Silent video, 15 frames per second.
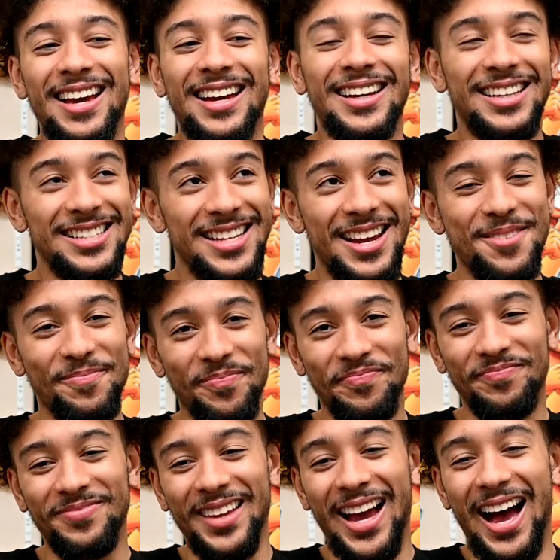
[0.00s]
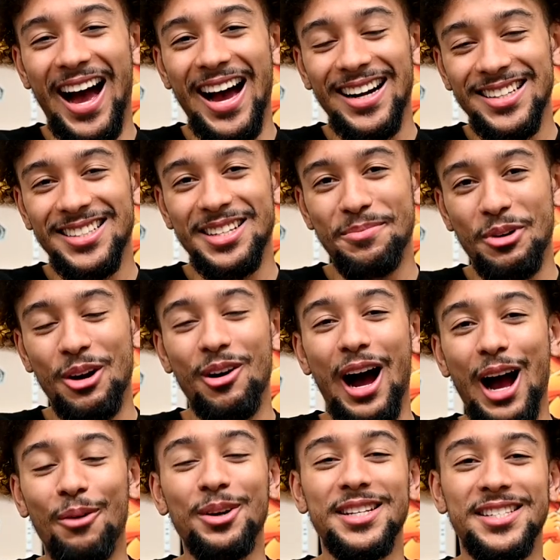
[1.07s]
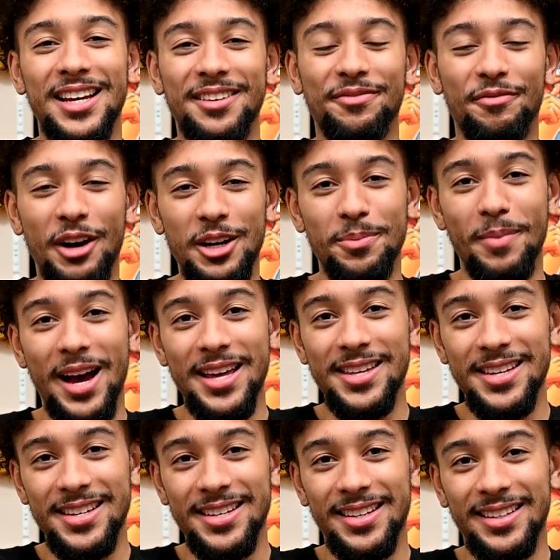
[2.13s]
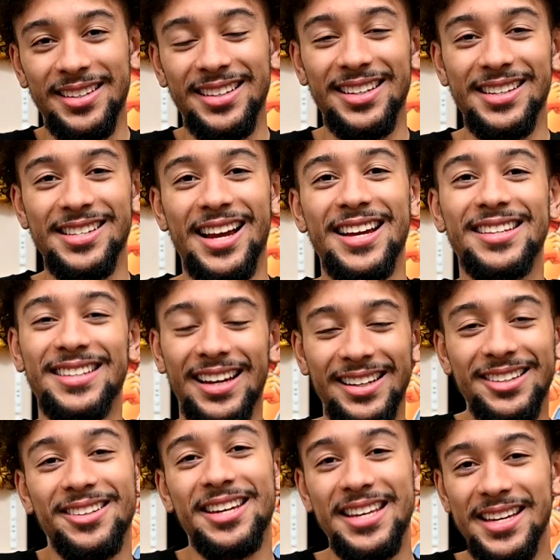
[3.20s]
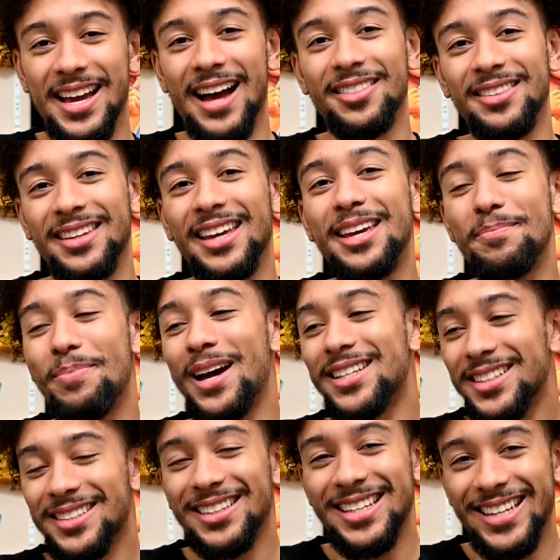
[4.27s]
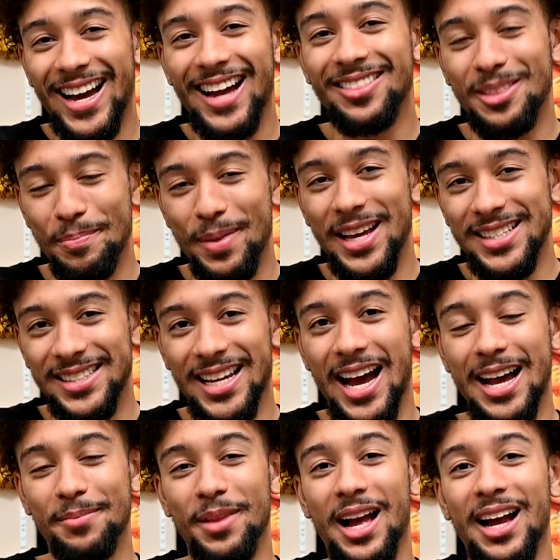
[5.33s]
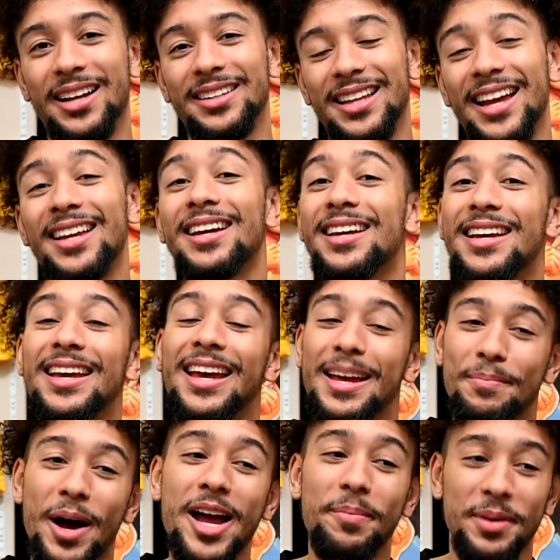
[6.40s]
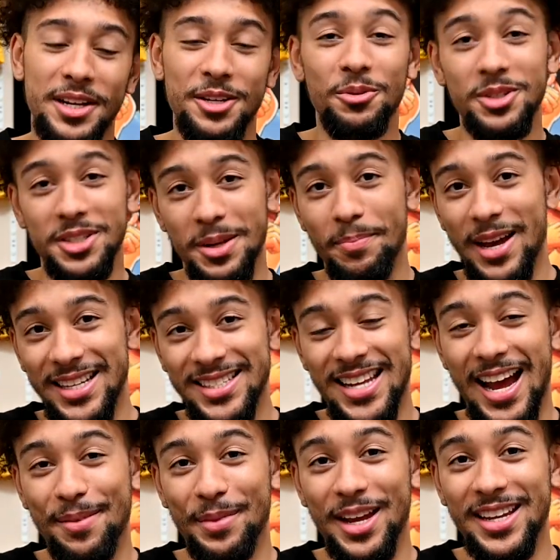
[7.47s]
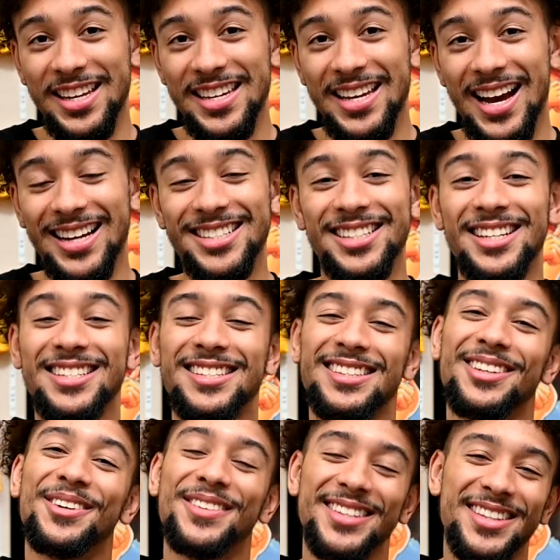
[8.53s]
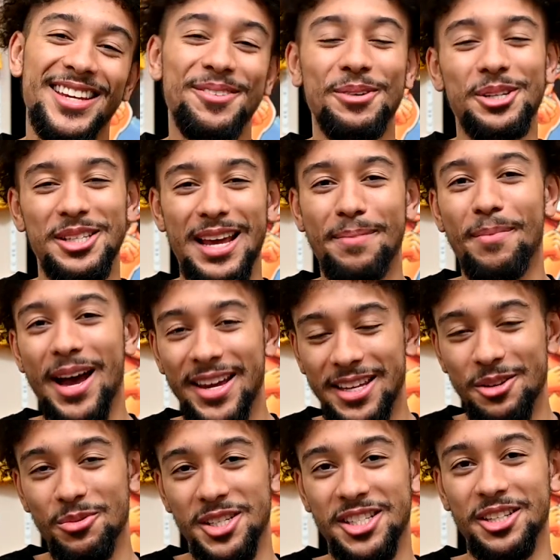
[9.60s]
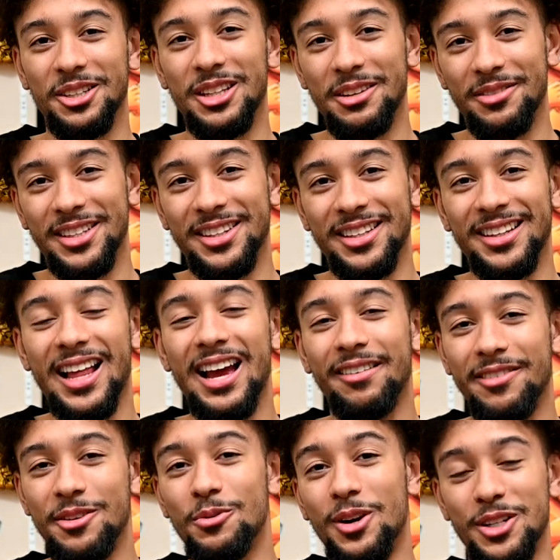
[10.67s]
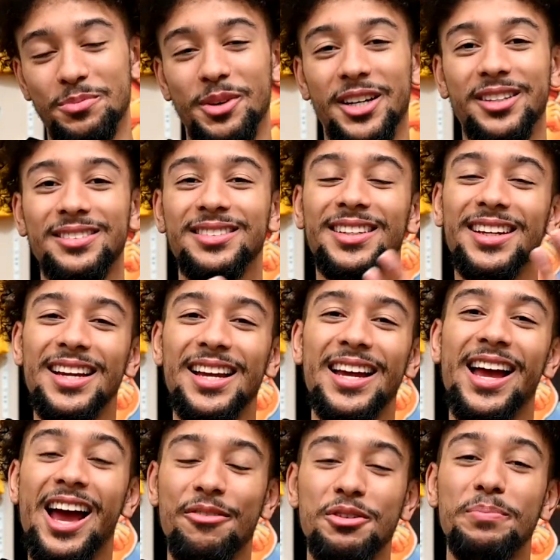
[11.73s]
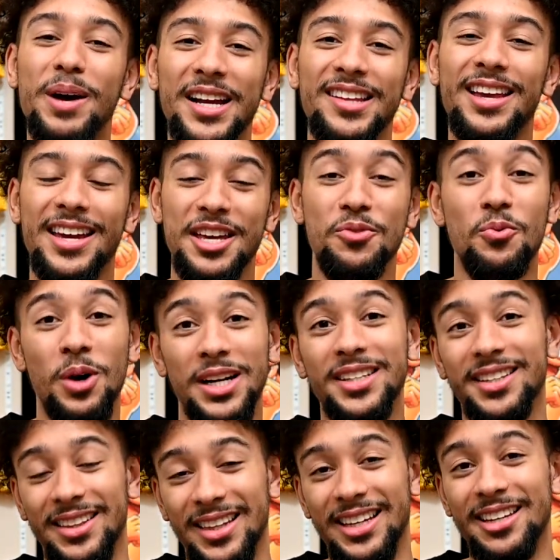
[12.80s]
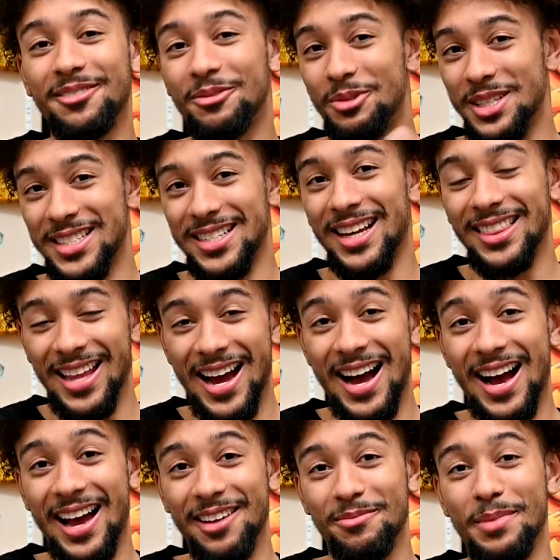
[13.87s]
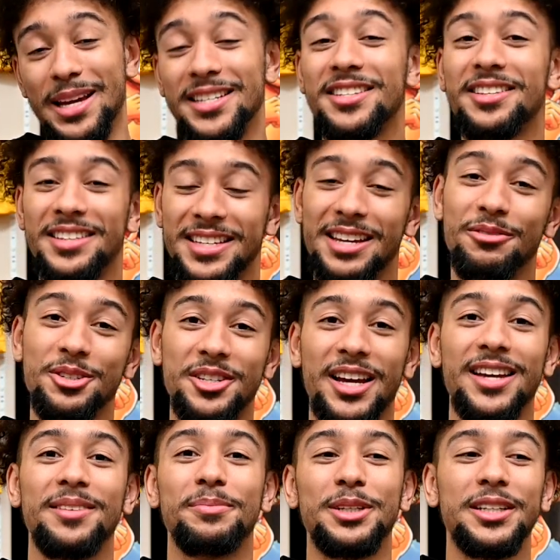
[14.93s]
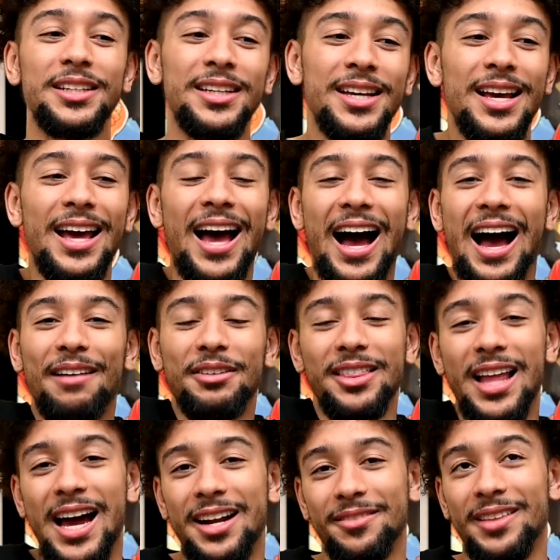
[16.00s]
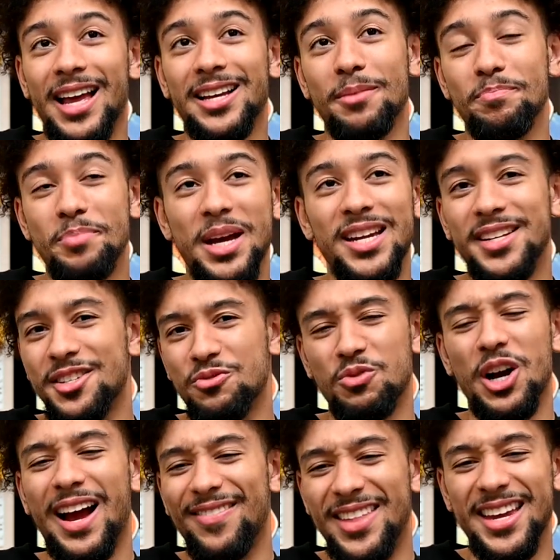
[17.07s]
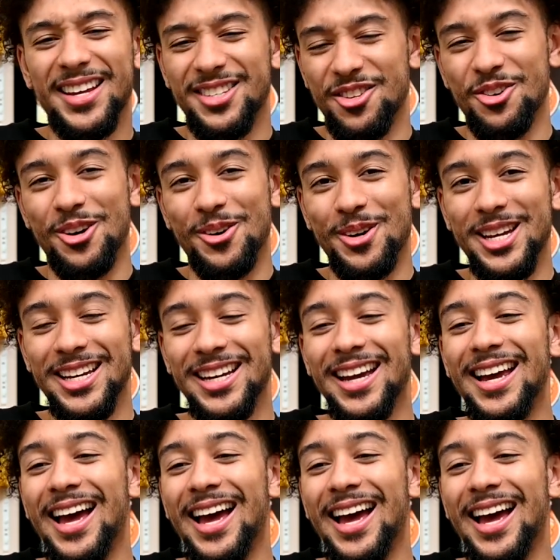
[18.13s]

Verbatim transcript: because like honestly bro, I would have said fuck Mikey, because like technically he got he basically got the best timeline, like in my opinion it was the best timeline he got. Just the only thing was that Mikey was still living the life he was, but everybody that he wanted to live was alive basically, give or take. But I have a lot of like opinions where I think it's going.